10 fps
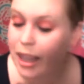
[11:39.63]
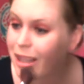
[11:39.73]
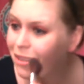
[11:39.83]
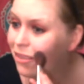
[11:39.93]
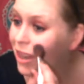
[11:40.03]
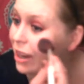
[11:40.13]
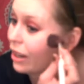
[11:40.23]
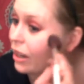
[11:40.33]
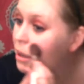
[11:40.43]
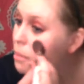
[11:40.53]
It's
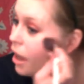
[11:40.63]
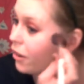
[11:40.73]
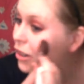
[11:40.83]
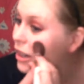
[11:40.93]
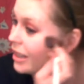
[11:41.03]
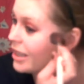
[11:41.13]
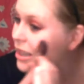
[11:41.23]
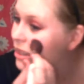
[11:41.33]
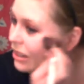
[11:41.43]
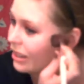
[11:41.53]
very powdery,
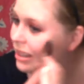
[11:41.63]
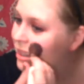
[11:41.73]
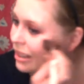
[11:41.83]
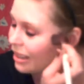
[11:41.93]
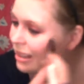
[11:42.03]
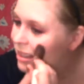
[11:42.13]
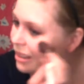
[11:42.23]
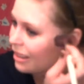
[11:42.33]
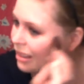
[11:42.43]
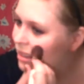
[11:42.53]
so
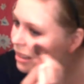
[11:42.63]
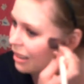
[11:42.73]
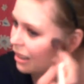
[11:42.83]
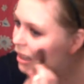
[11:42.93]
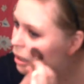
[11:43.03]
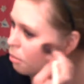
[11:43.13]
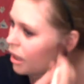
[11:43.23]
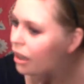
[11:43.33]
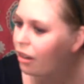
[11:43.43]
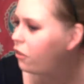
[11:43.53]
gotta be
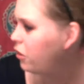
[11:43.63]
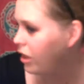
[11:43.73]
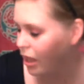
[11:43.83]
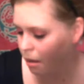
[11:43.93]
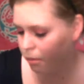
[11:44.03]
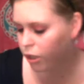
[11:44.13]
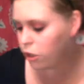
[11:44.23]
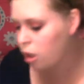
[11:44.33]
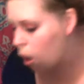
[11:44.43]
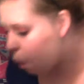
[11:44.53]
careful with that blush.